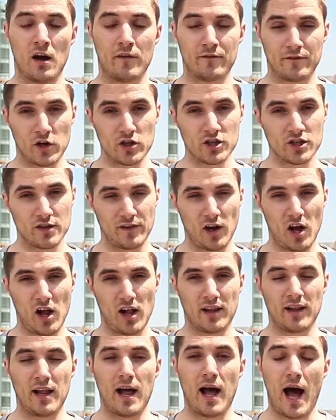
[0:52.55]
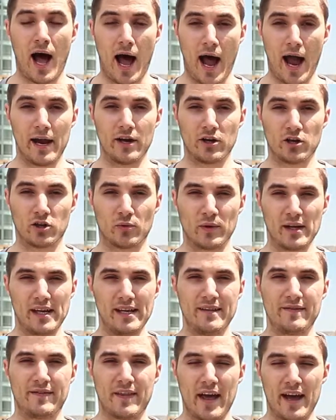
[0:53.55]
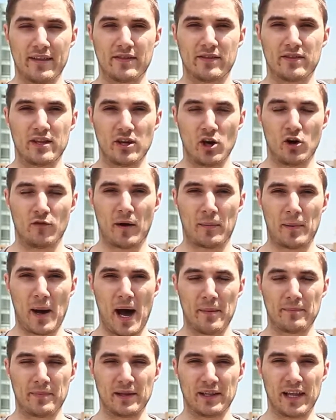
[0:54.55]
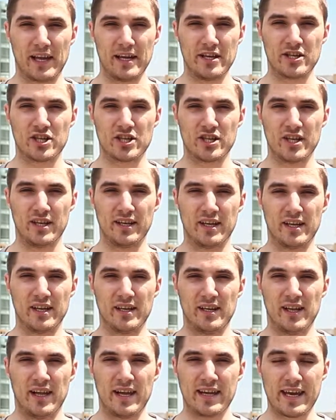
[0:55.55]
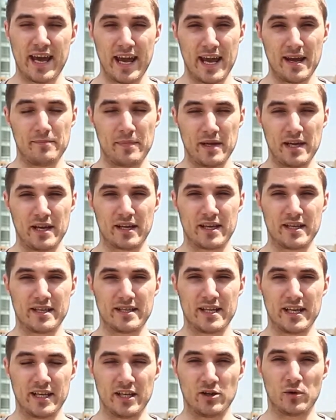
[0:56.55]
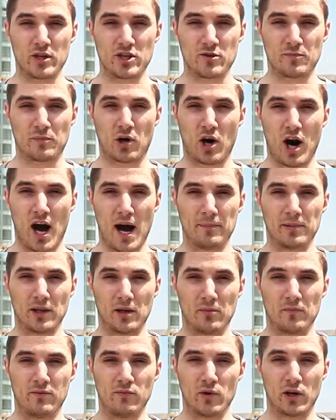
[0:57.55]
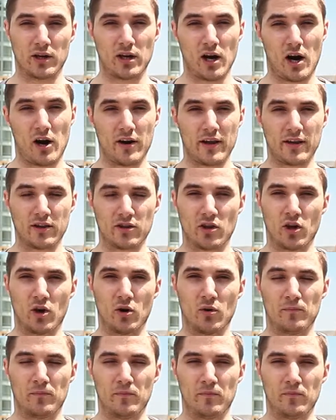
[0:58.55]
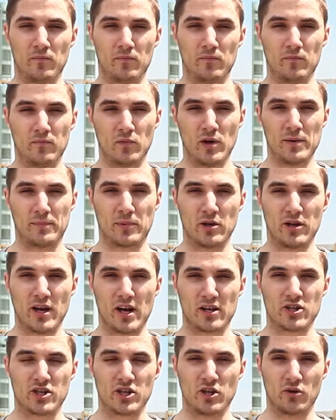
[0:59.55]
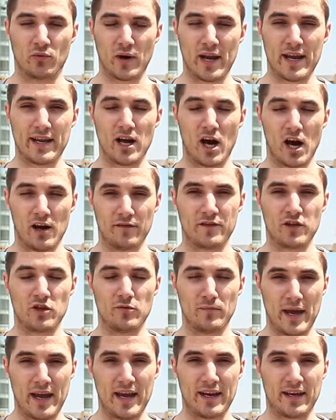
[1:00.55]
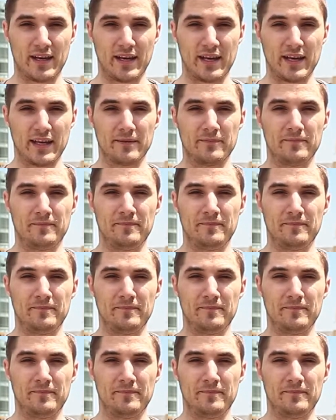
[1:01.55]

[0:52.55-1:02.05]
First of all, I agree that the overpopulation can be a continuous problem regarding the reproduction rate of humanity.